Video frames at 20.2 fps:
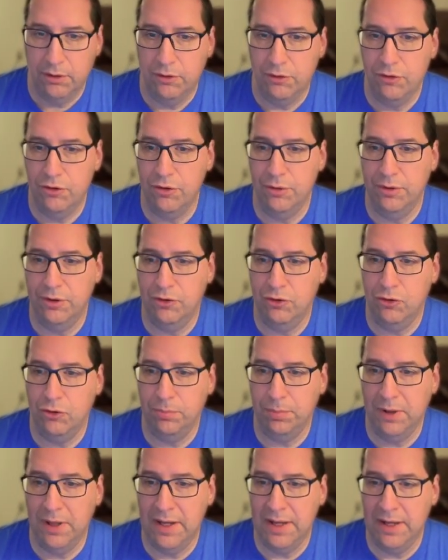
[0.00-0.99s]
to
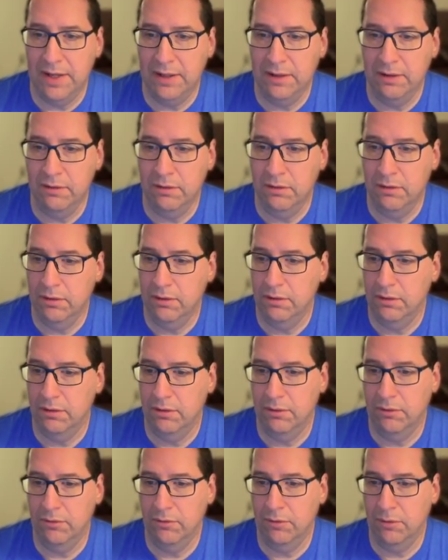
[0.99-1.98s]
explain,
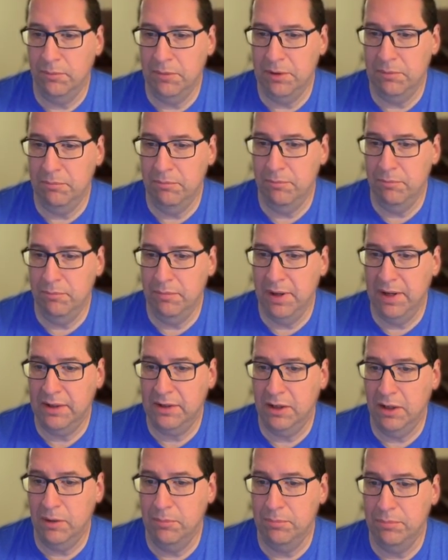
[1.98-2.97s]
let me
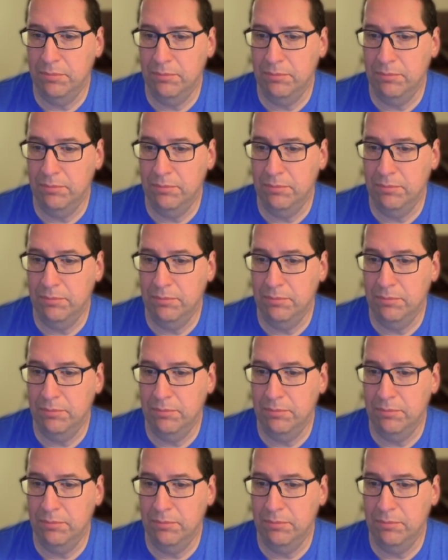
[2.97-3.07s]
back up,